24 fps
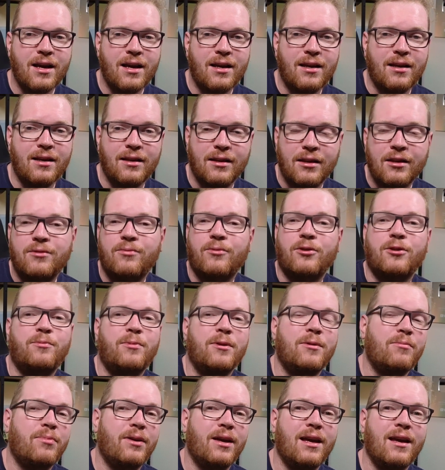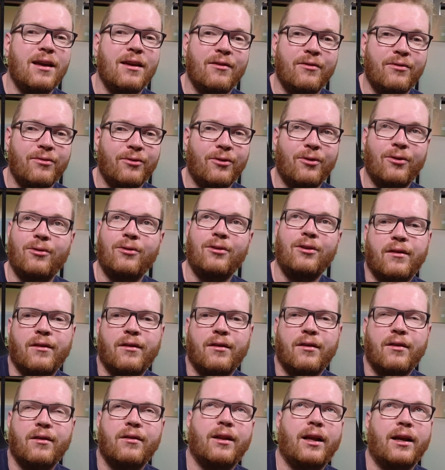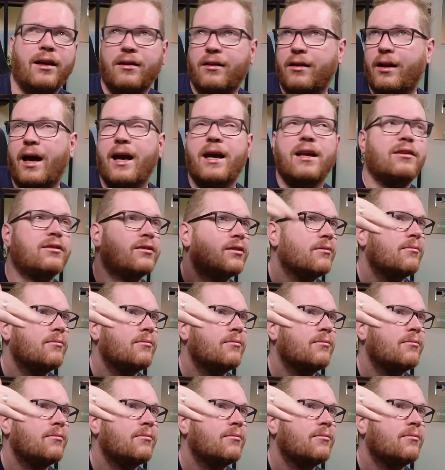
is what's been paying for like lights